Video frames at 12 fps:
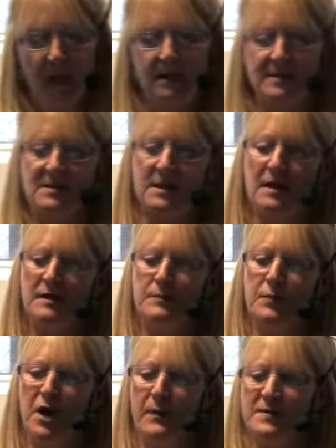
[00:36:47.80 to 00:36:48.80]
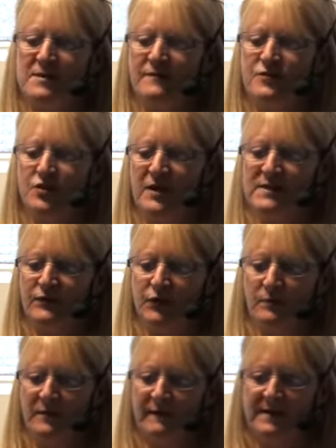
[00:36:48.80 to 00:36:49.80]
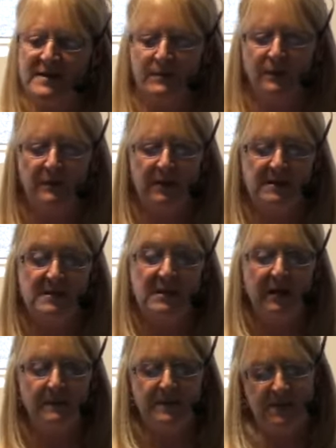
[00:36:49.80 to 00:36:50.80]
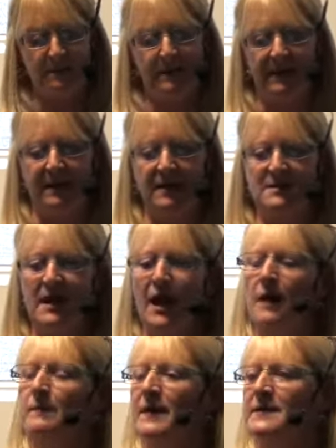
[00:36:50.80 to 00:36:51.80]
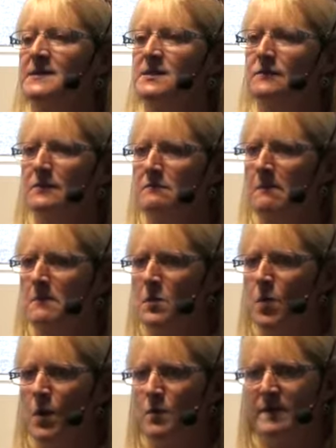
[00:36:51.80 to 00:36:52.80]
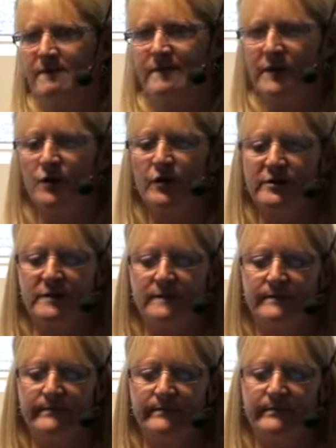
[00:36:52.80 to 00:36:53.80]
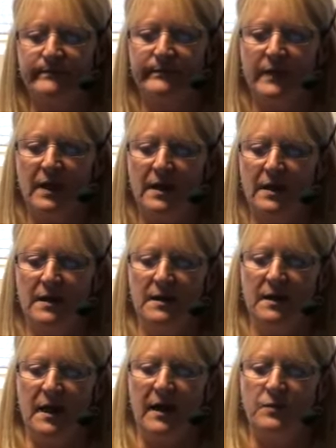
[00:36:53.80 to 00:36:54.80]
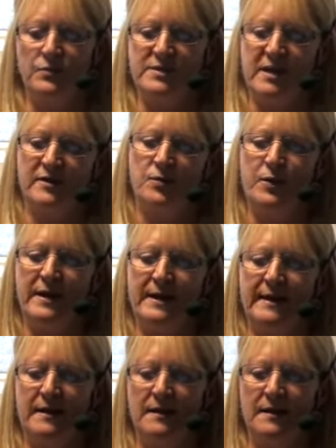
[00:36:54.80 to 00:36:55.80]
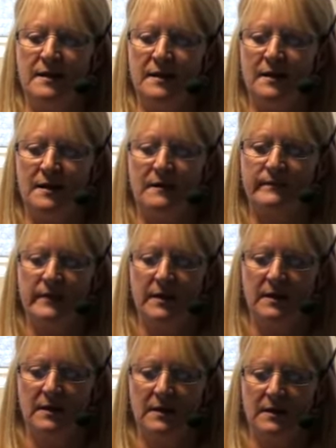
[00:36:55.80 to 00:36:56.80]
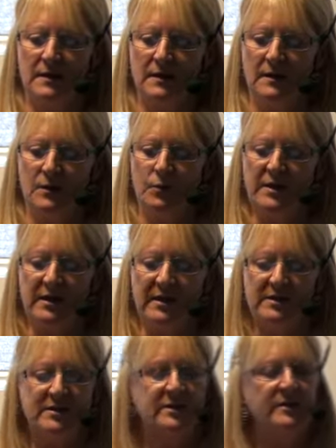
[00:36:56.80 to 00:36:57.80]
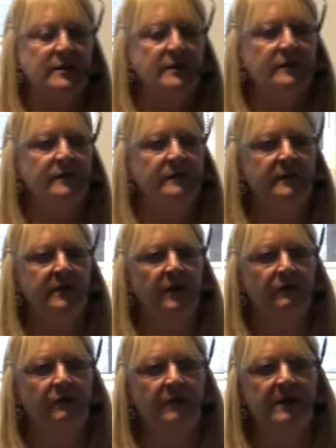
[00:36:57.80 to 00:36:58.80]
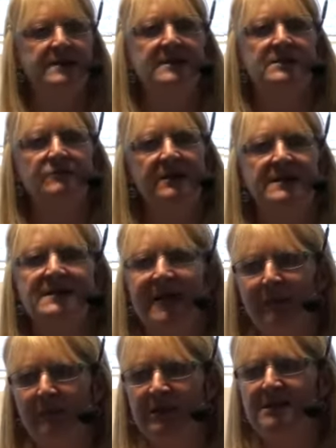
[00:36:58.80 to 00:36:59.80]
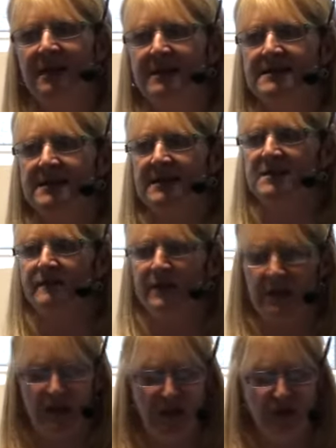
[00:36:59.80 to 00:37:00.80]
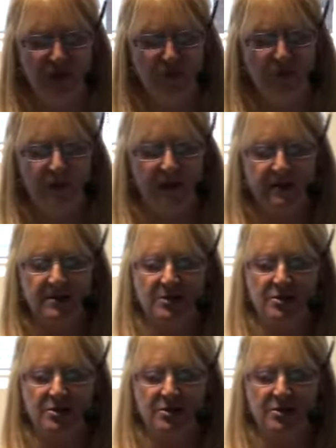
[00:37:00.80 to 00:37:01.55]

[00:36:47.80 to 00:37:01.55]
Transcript: So the purpose of transformative experience seems to be to help us to remember what we've forgotten. And so that we can, we need to, you know, re-establish that sense of connection with our